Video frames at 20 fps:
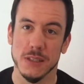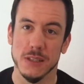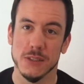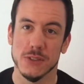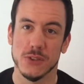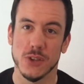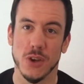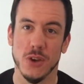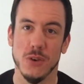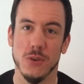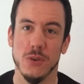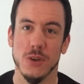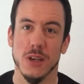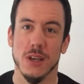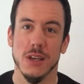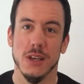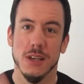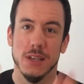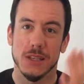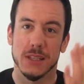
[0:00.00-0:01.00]
So
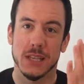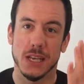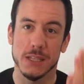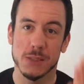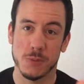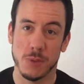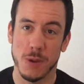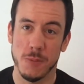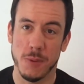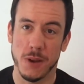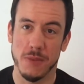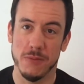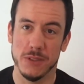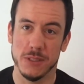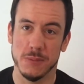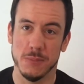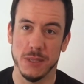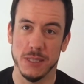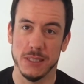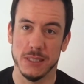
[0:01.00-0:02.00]
that's why bi
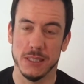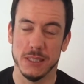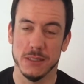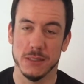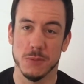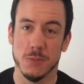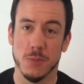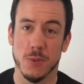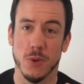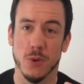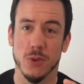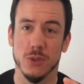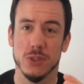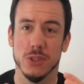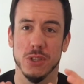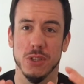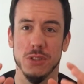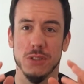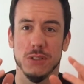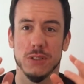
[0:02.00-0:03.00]
visibility is
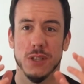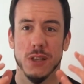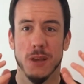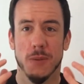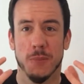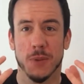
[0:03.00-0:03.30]
important,